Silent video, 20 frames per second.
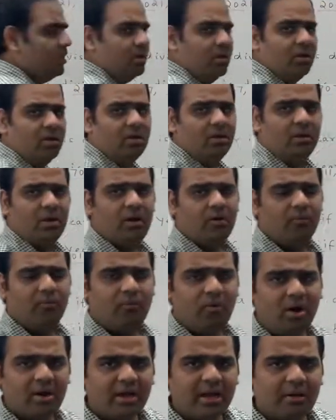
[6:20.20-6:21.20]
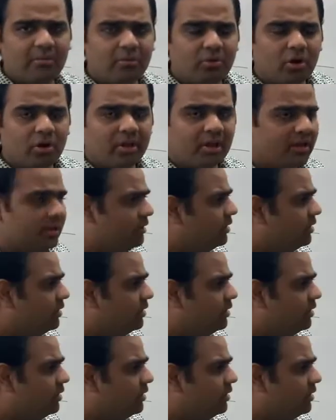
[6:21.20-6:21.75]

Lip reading: Now, what I am talking?